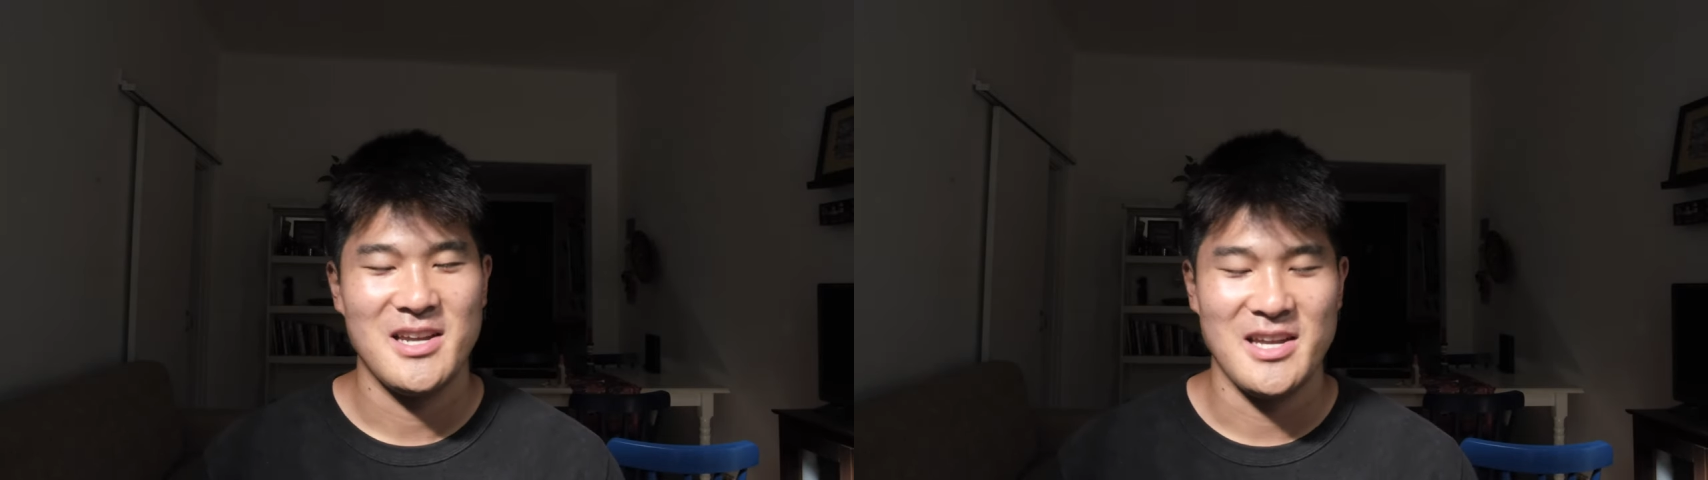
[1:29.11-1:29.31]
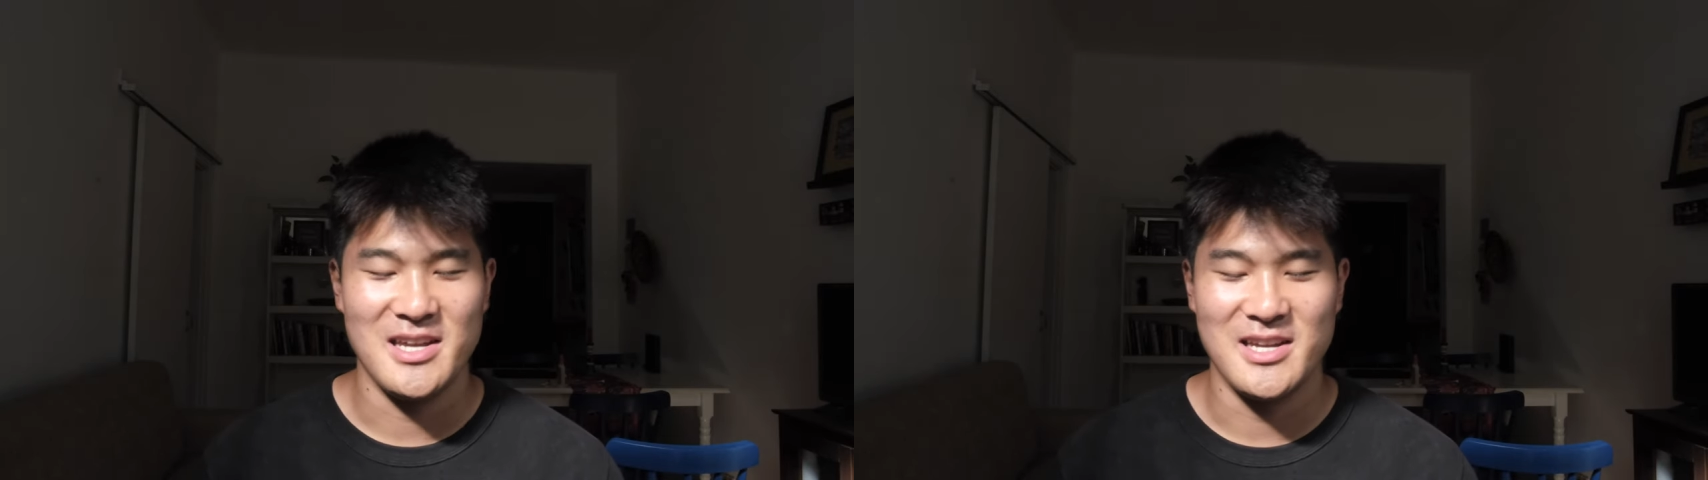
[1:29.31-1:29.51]

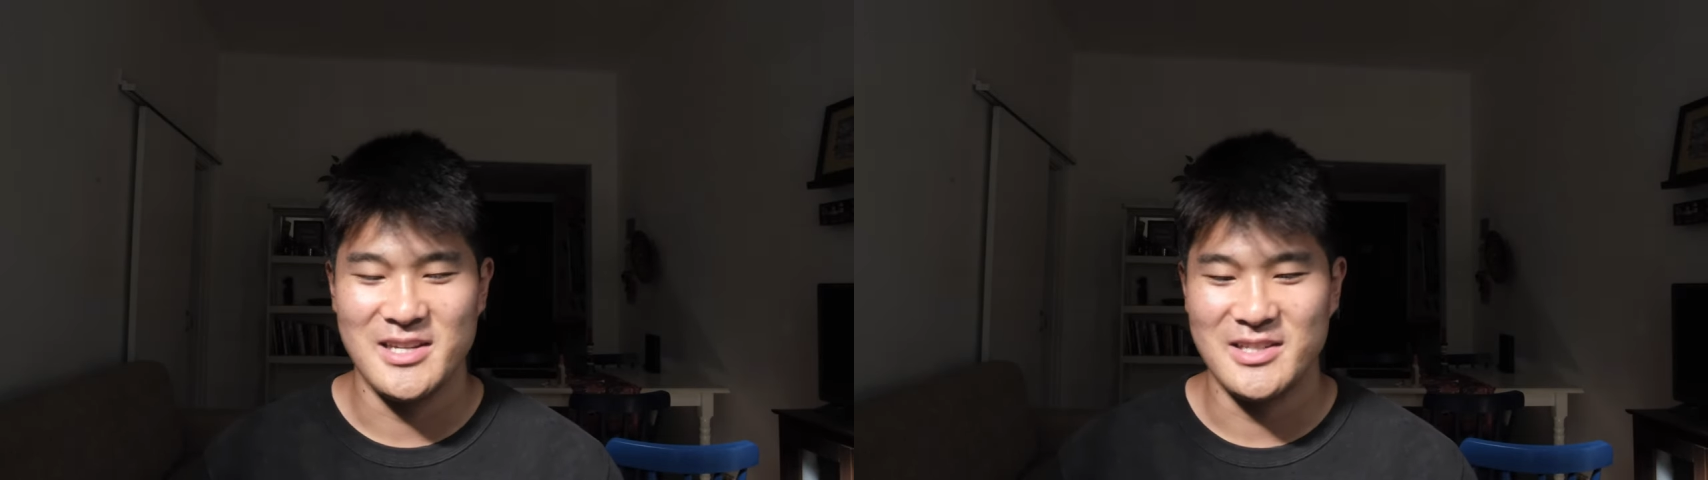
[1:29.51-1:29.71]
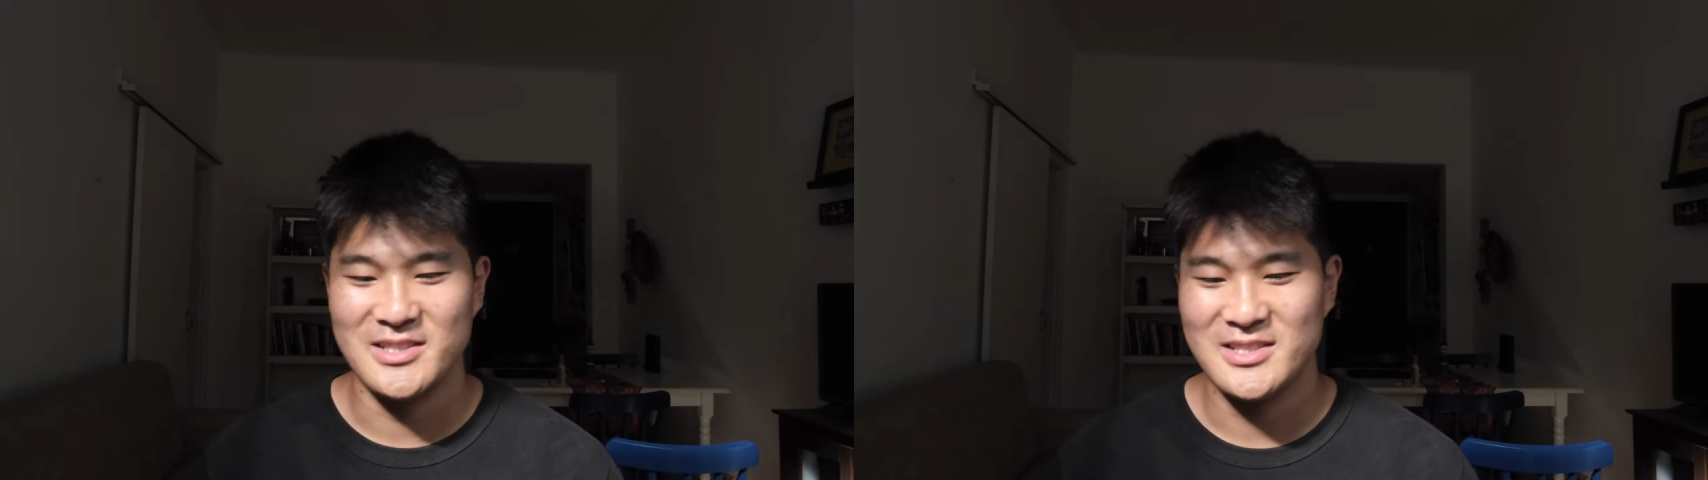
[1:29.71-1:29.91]

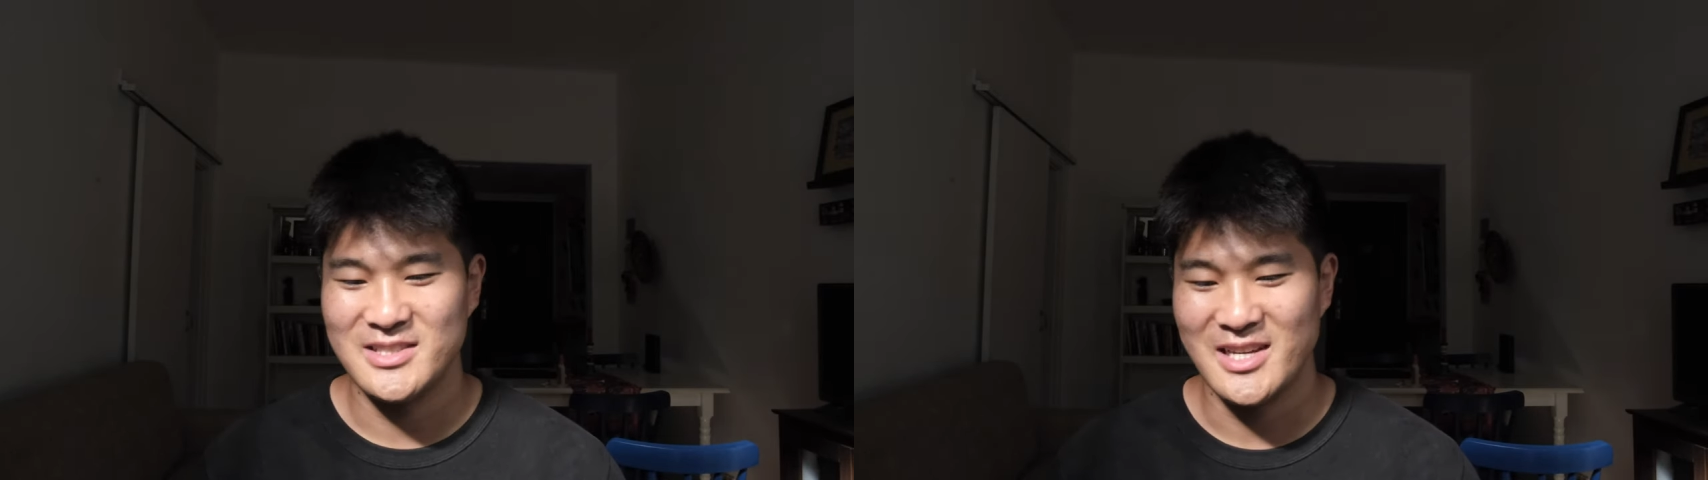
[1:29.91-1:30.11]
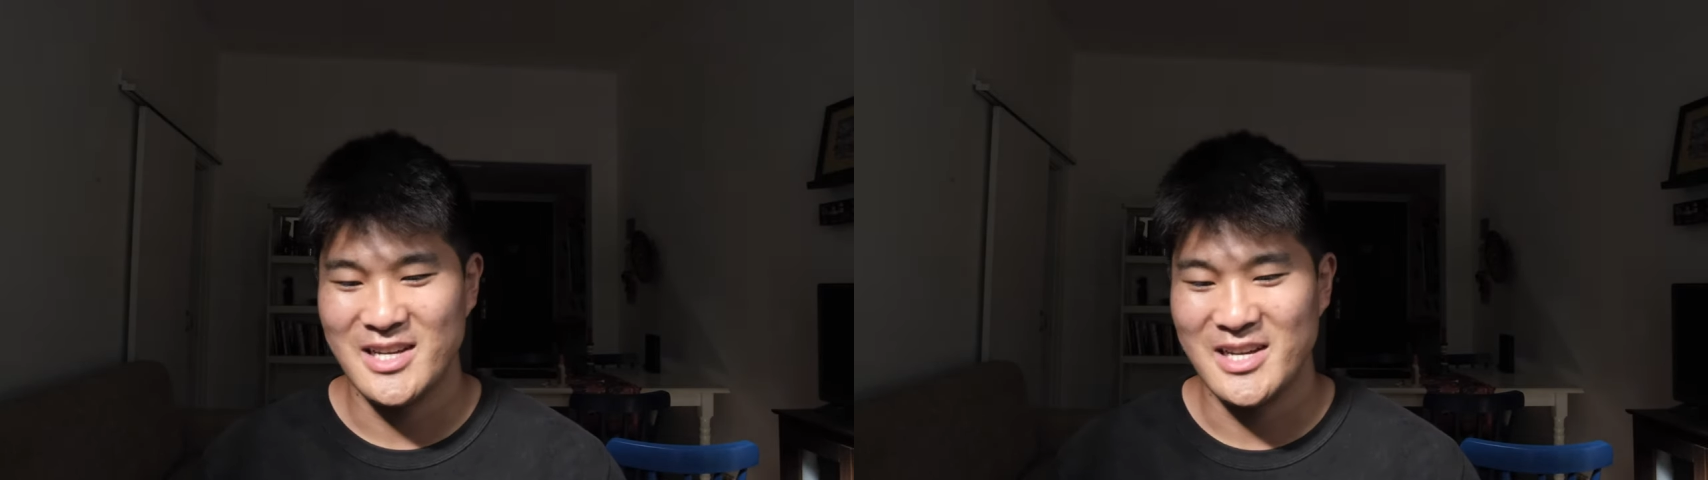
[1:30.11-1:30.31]
and
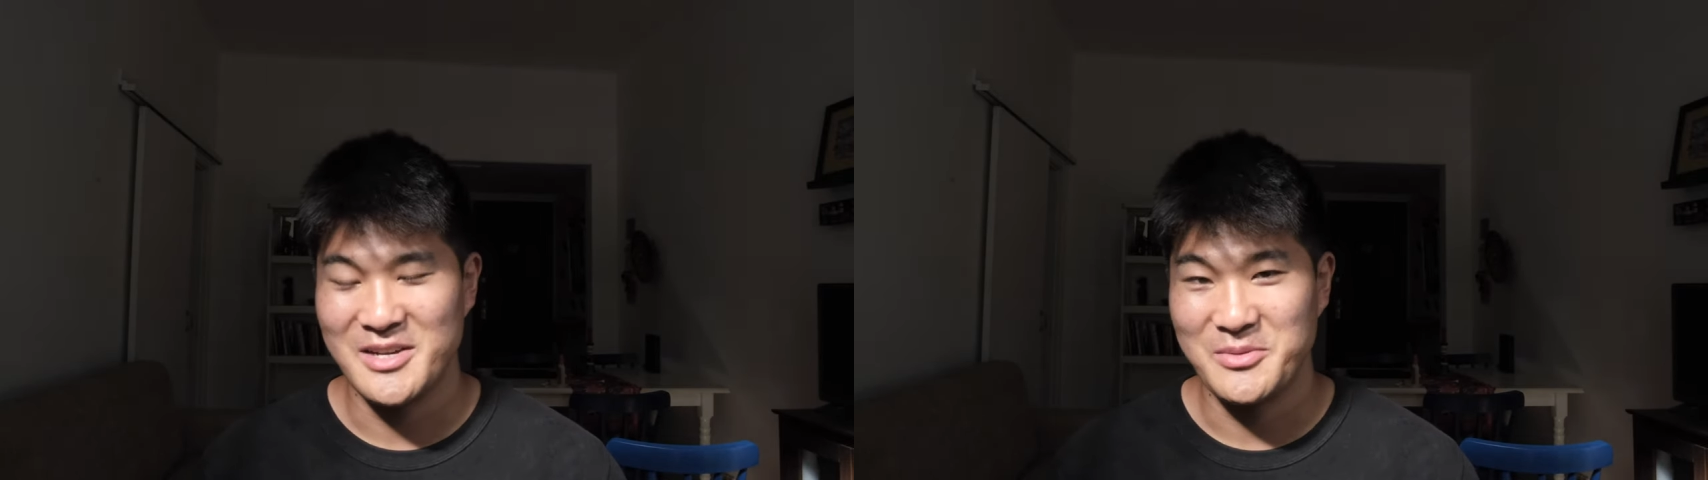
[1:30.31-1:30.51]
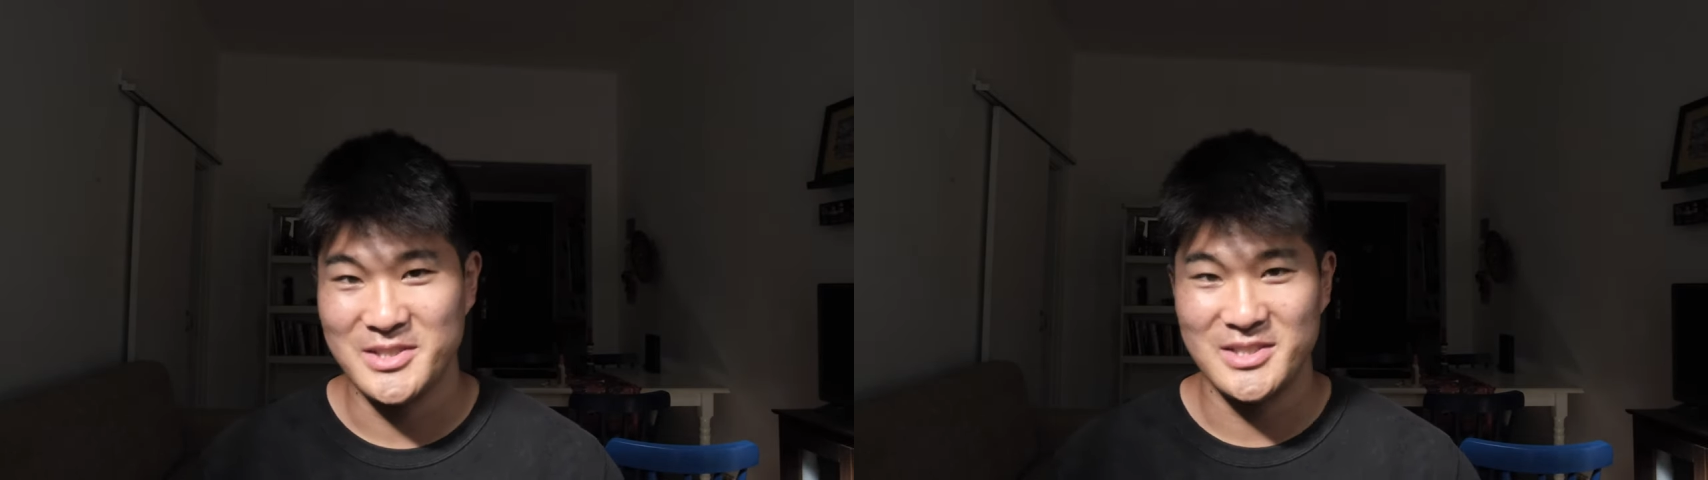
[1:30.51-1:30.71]

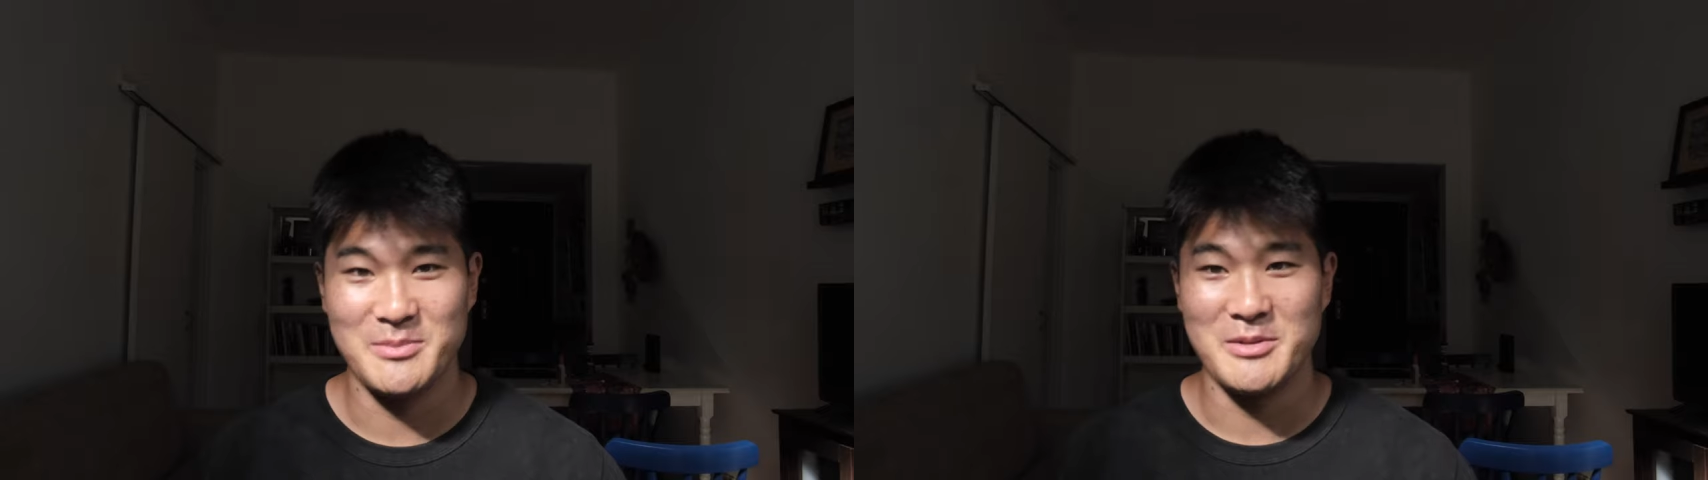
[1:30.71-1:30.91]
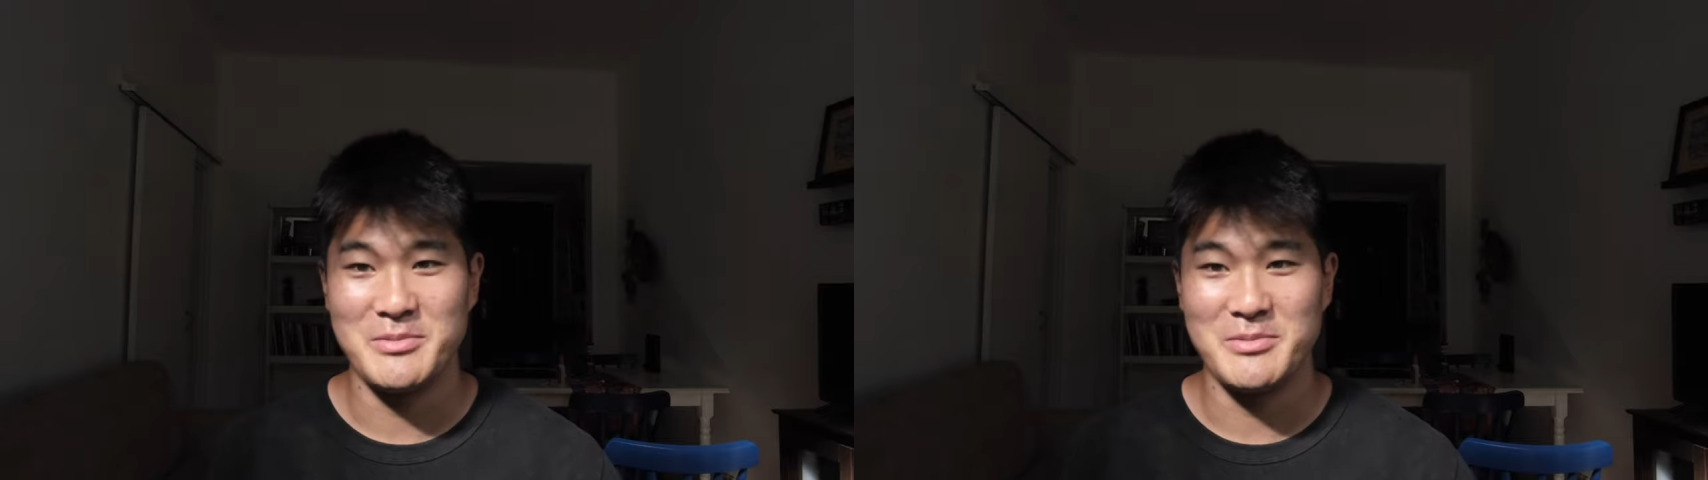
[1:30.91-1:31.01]
I went to some of the